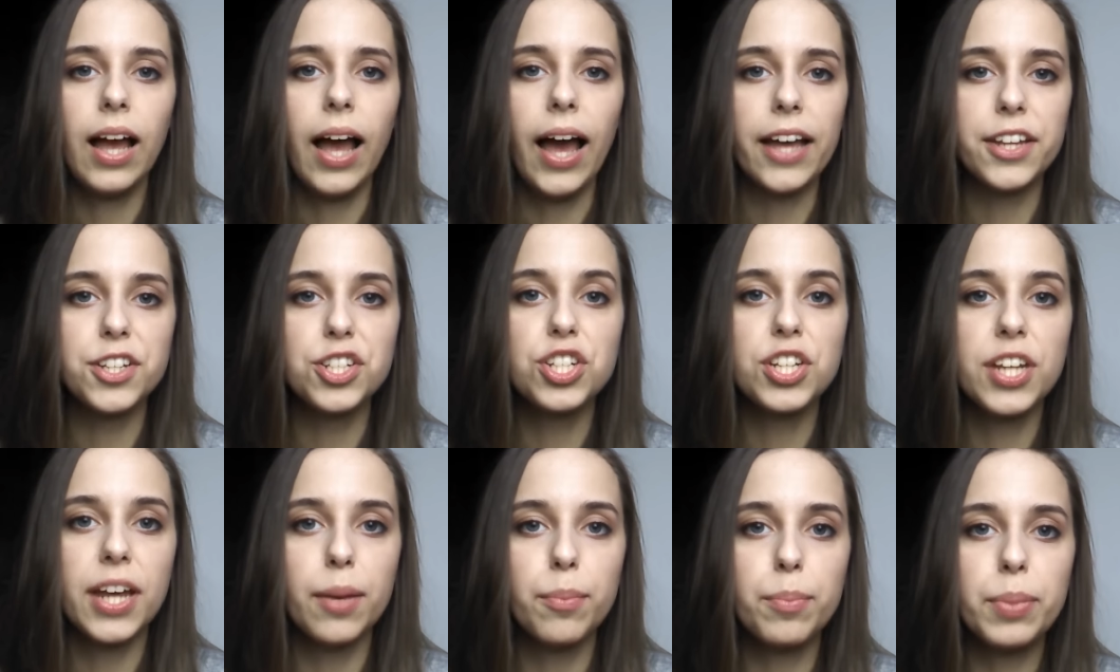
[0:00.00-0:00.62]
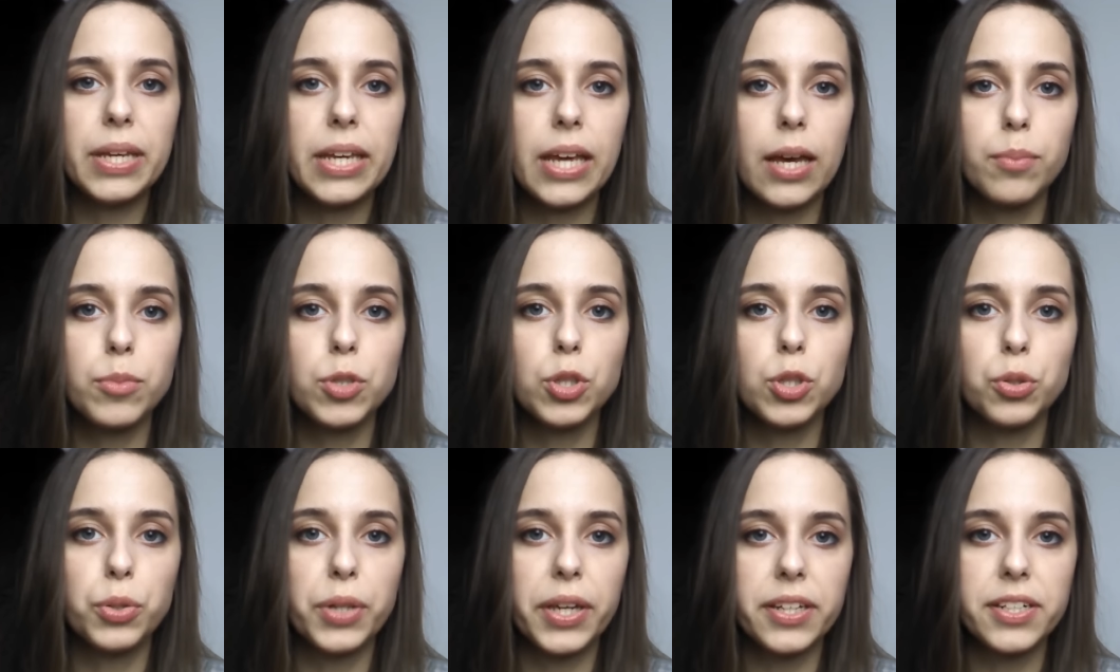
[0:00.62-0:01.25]
at 10 PM
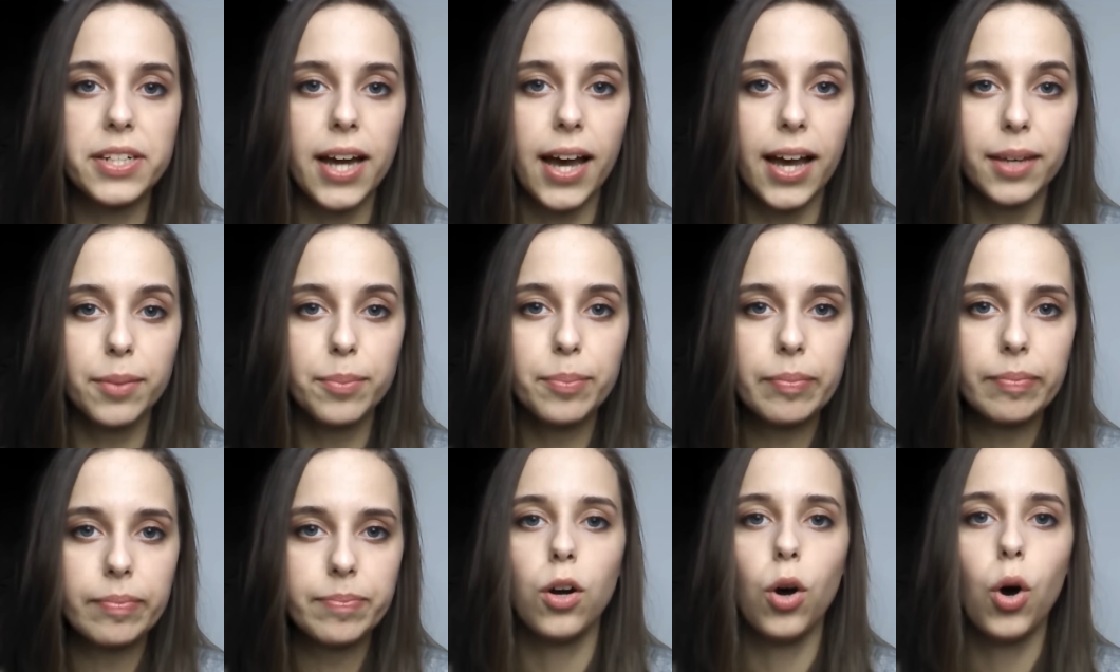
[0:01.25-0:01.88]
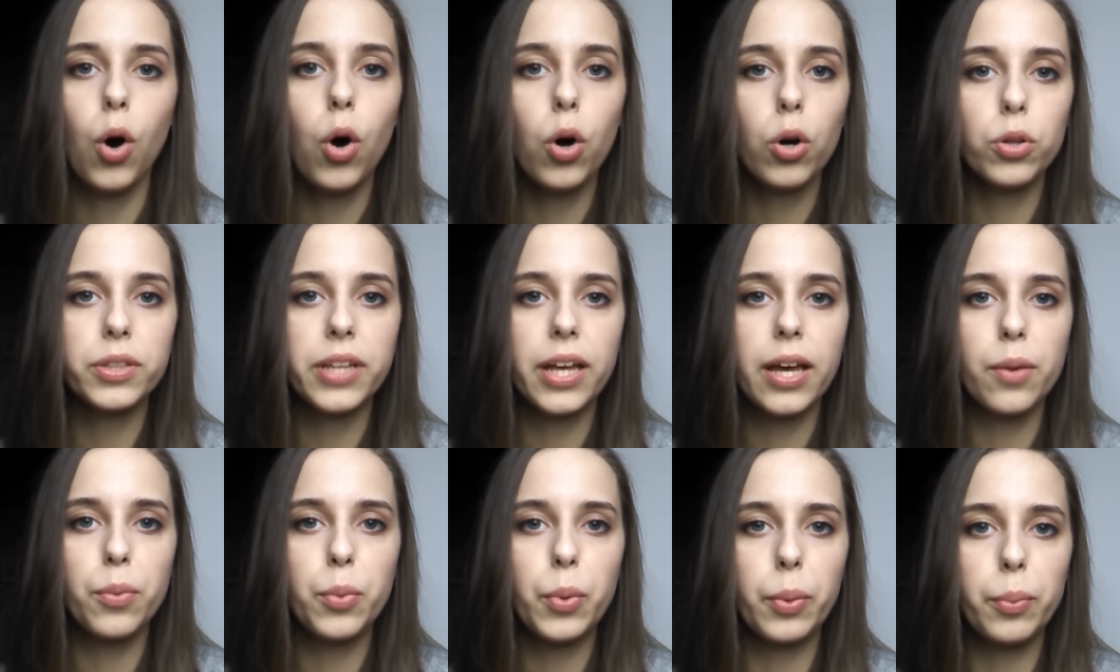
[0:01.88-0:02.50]
UK time, or
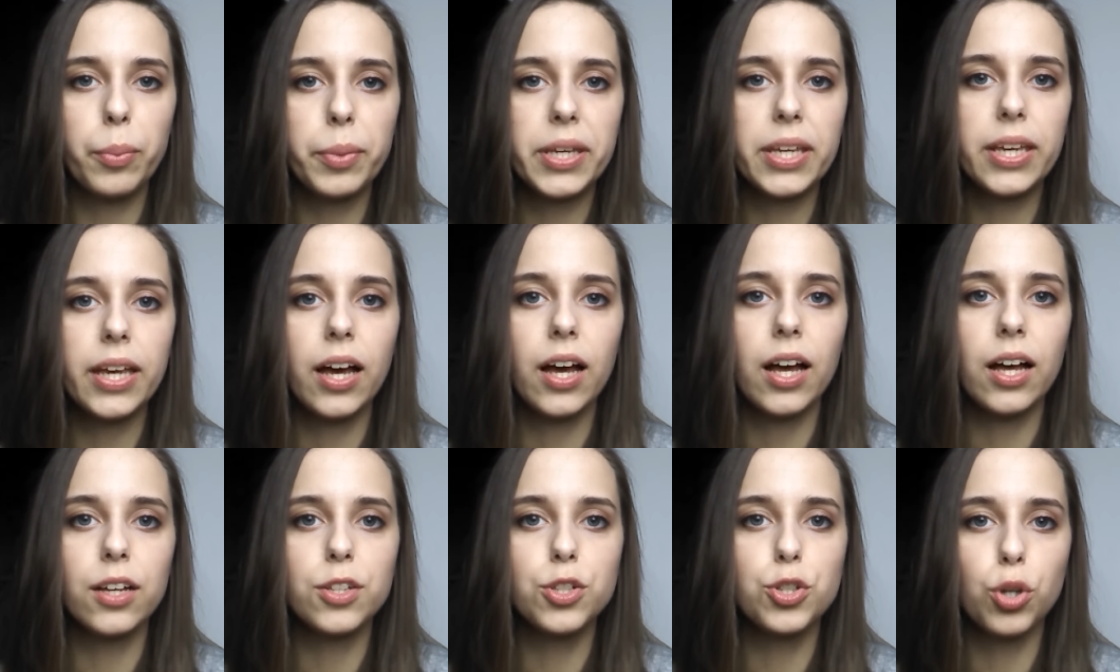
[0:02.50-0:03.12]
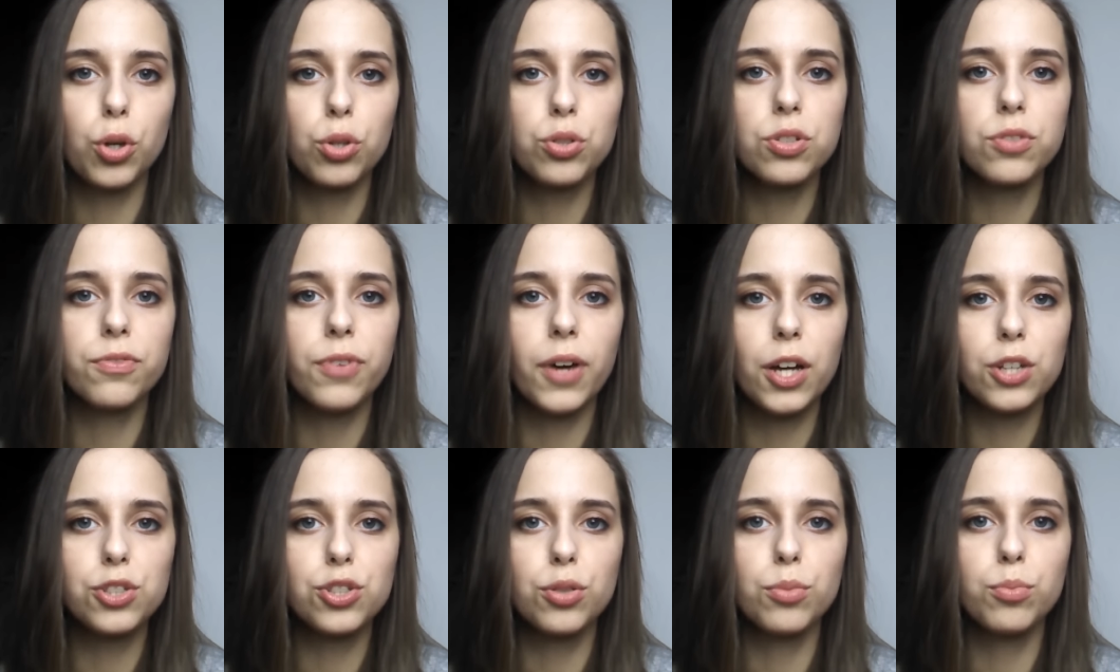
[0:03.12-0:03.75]
there will be a shortened
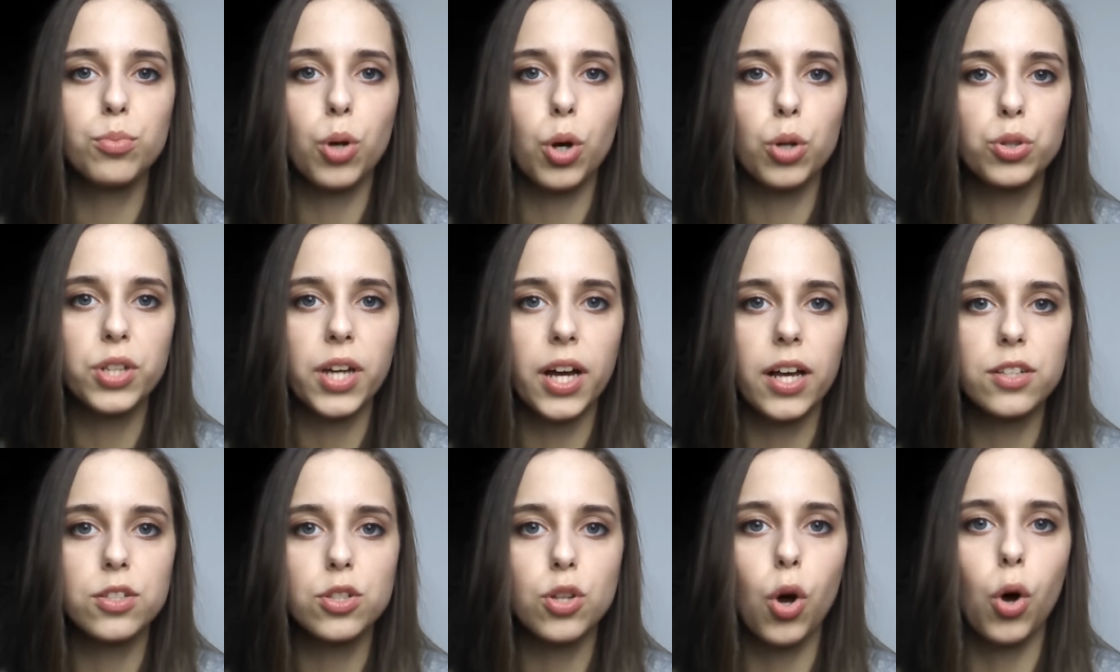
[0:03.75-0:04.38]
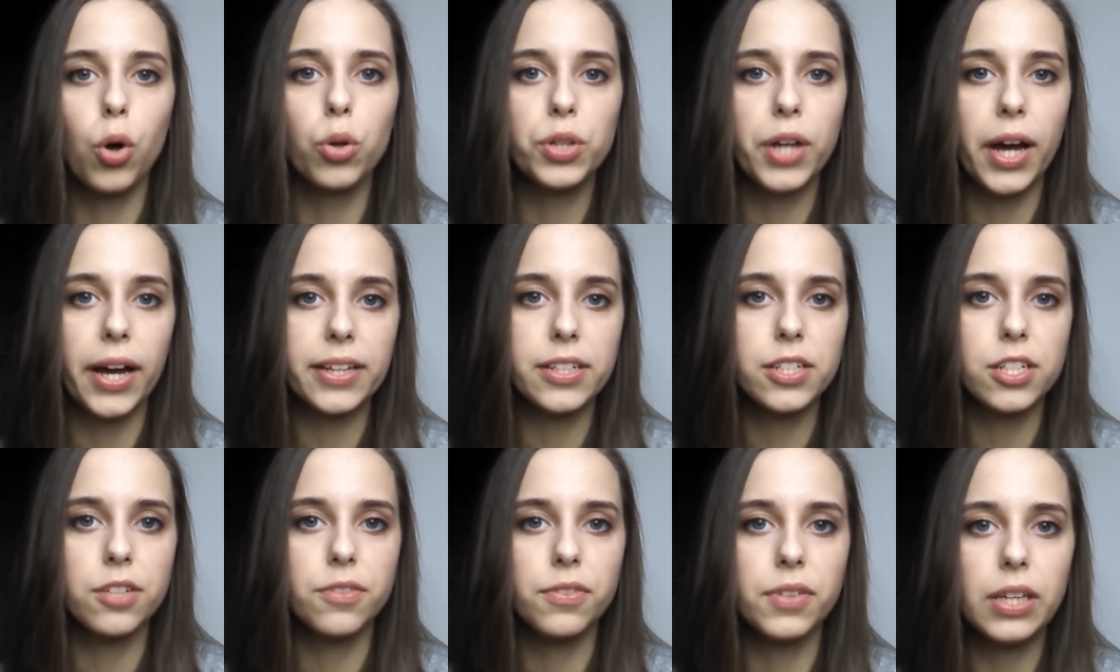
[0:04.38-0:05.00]
version broadcast on
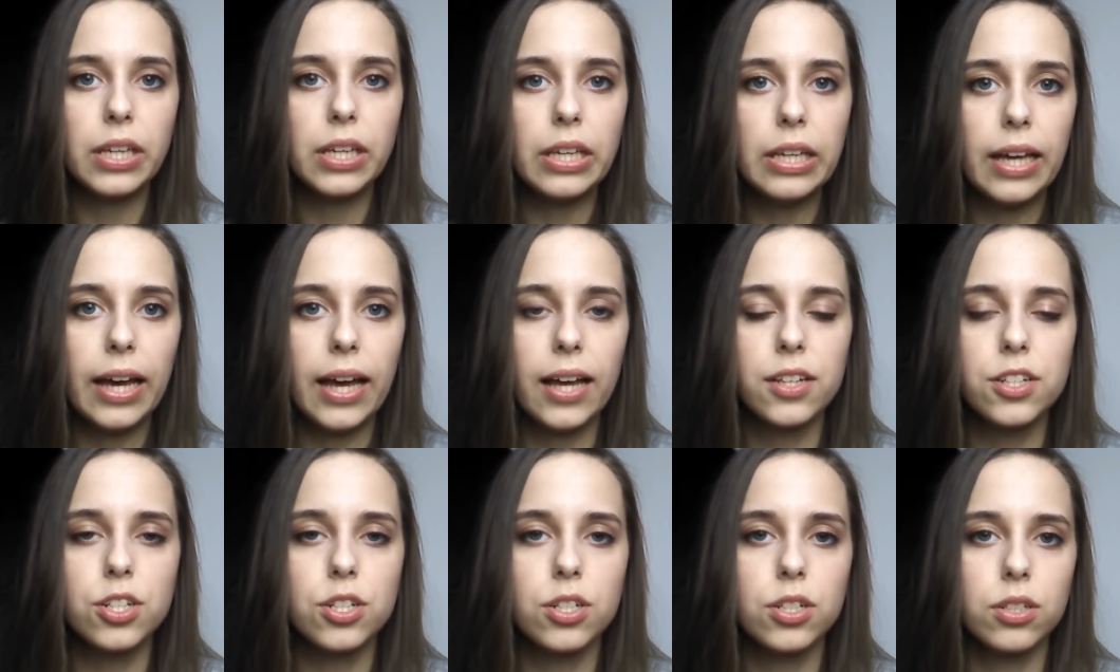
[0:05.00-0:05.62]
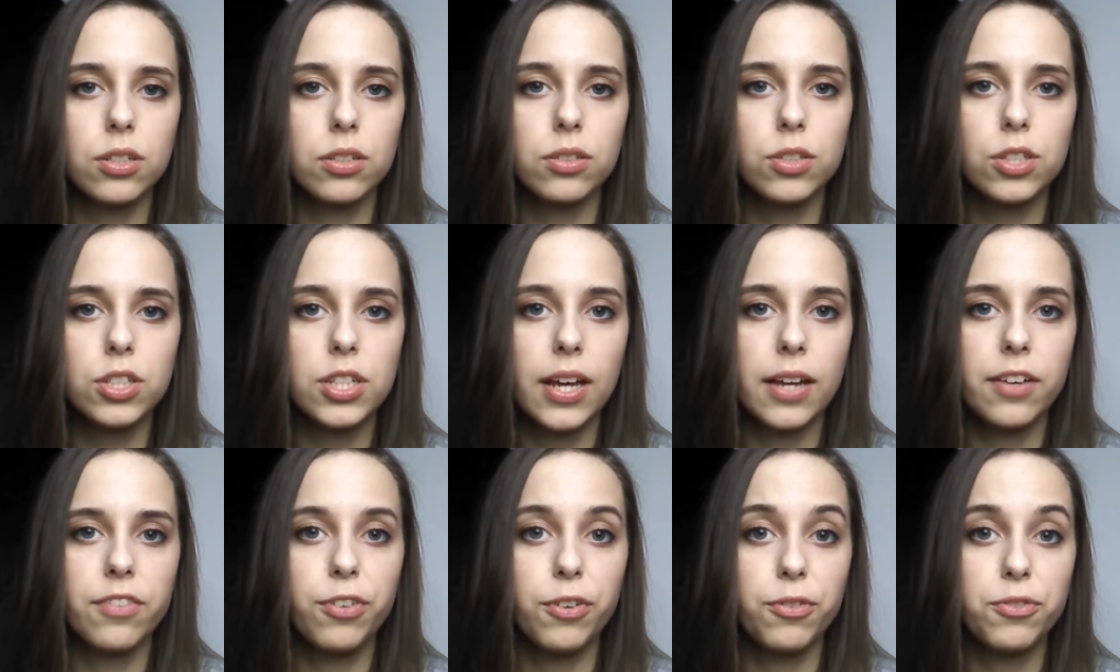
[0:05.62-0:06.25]
ITV at
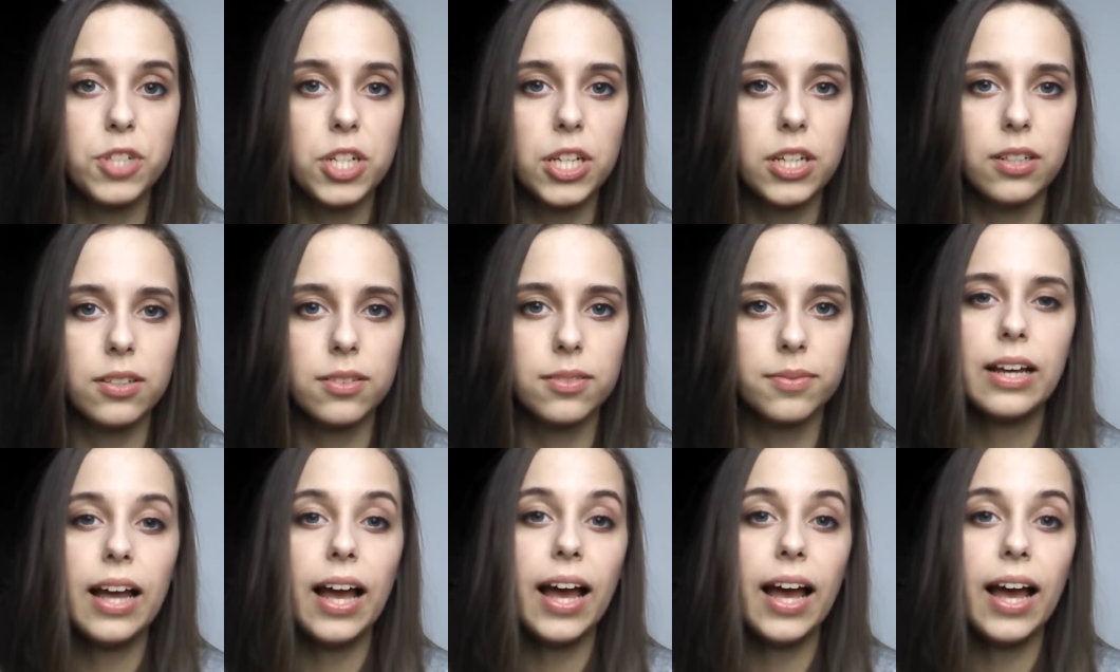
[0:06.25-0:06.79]
10:15,